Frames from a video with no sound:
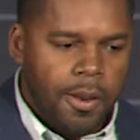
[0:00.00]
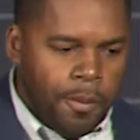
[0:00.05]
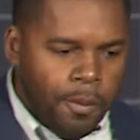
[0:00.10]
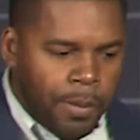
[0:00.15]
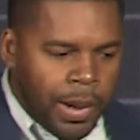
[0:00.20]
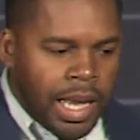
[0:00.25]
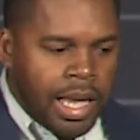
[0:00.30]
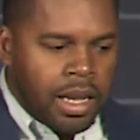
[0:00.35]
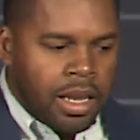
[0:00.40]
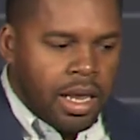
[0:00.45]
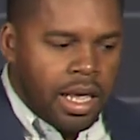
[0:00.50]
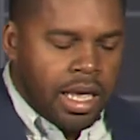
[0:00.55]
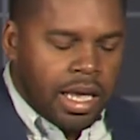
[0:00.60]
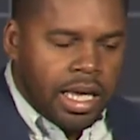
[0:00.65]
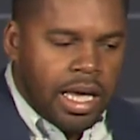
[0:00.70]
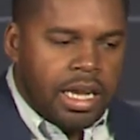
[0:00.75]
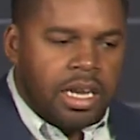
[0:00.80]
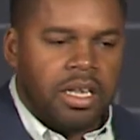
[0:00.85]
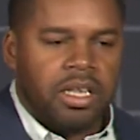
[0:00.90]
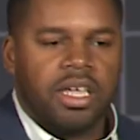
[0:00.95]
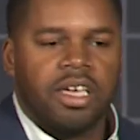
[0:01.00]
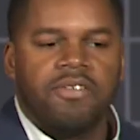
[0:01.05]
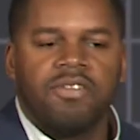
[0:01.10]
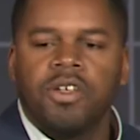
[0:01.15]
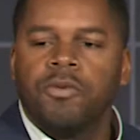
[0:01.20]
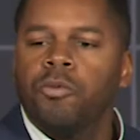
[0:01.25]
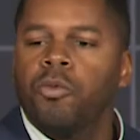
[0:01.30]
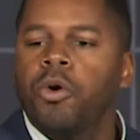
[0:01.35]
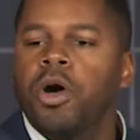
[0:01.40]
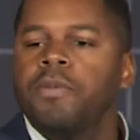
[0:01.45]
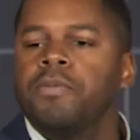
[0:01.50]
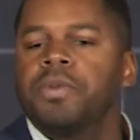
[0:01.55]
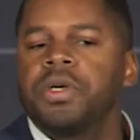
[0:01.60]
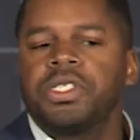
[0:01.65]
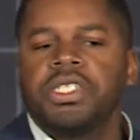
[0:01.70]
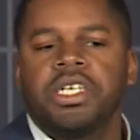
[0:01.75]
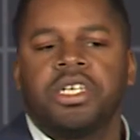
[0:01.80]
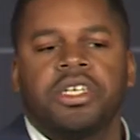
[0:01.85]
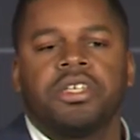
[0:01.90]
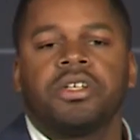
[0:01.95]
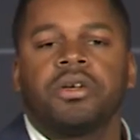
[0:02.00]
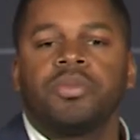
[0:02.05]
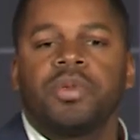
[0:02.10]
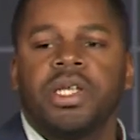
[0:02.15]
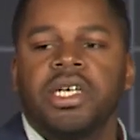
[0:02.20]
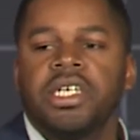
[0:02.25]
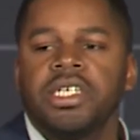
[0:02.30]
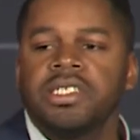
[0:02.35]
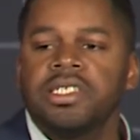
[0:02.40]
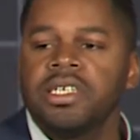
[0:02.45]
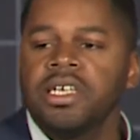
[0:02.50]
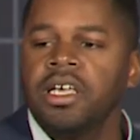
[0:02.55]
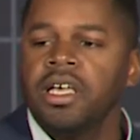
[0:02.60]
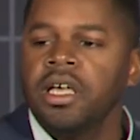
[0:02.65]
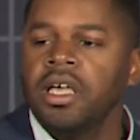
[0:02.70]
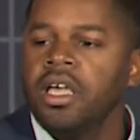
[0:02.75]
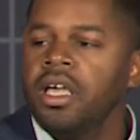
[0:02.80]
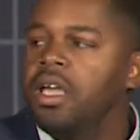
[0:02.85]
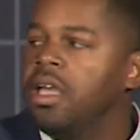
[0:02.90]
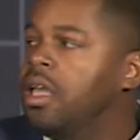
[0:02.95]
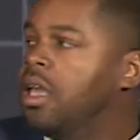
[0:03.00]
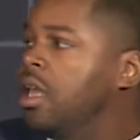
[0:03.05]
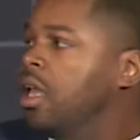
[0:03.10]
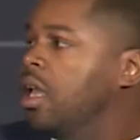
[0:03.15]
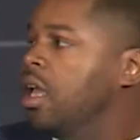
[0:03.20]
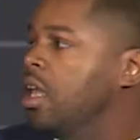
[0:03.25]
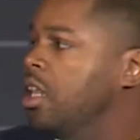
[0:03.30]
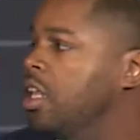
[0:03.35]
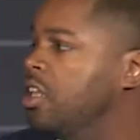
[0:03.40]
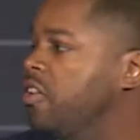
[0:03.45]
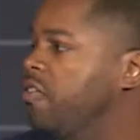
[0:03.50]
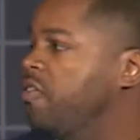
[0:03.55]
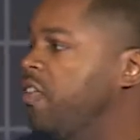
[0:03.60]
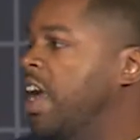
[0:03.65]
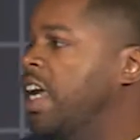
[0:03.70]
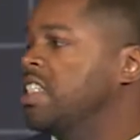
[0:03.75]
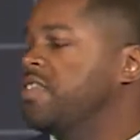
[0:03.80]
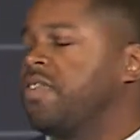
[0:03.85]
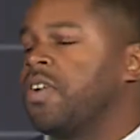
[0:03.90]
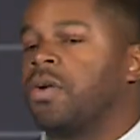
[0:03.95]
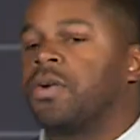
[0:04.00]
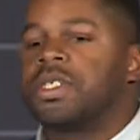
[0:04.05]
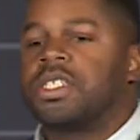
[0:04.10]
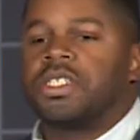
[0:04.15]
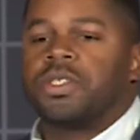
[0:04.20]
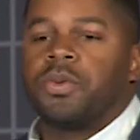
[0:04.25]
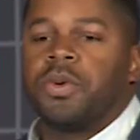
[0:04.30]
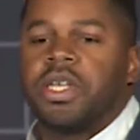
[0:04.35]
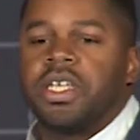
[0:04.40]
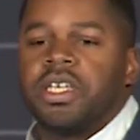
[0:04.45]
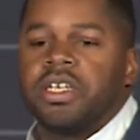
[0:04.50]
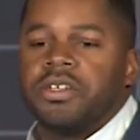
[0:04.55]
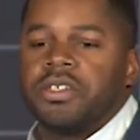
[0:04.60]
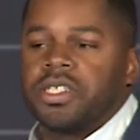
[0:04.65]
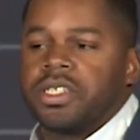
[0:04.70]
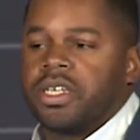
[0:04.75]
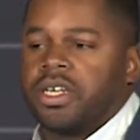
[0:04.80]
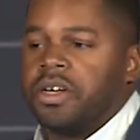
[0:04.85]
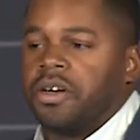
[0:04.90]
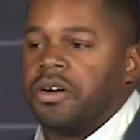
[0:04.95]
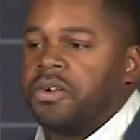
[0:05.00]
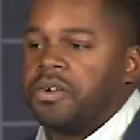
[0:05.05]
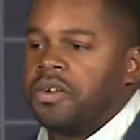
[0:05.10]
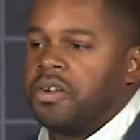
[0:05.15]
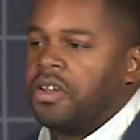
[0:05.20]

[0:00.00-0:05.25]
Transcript: But it kind of lived in one particular place. Then you fast forward to 20 years ago,